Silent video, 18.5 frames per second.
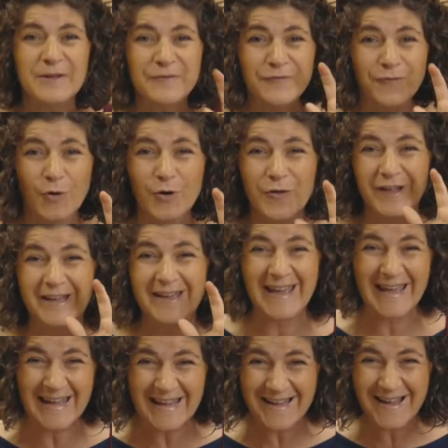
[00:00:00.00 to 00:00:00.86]
before the
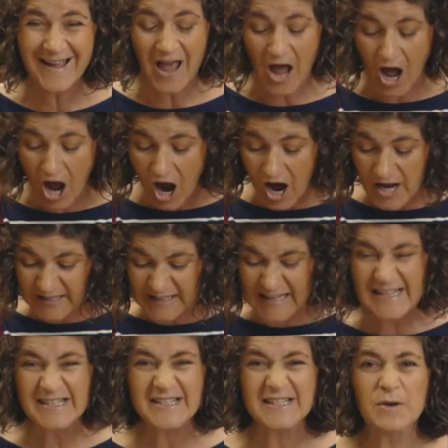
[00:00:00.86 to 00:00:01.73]
king
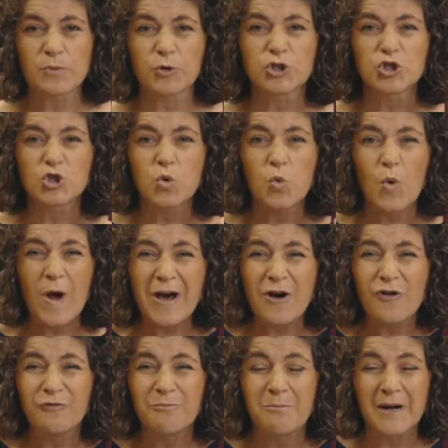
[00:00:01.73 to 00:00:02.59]
unless they were
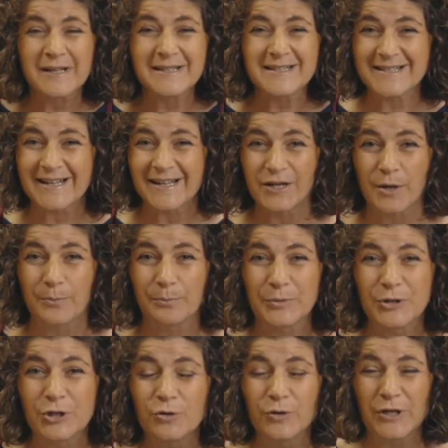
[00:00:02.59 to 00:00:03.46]
12 months in a
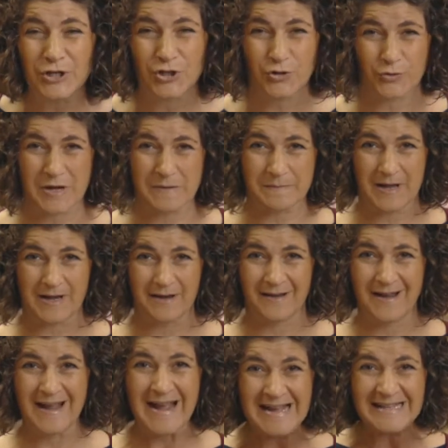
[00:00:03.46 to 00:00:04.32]
beauty treatment.
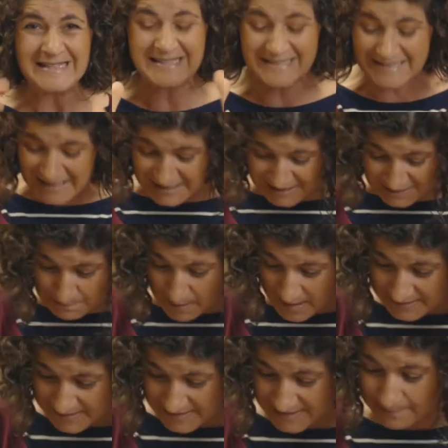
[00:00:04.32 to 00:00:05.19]
6
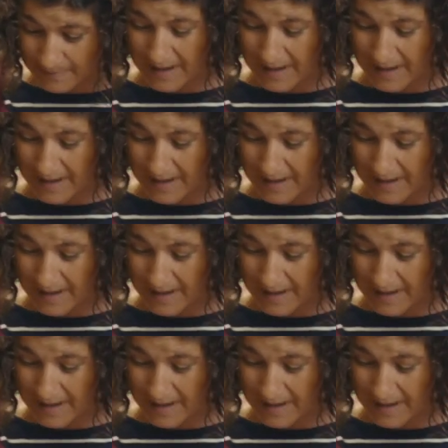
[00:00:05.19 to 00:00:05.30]
months, the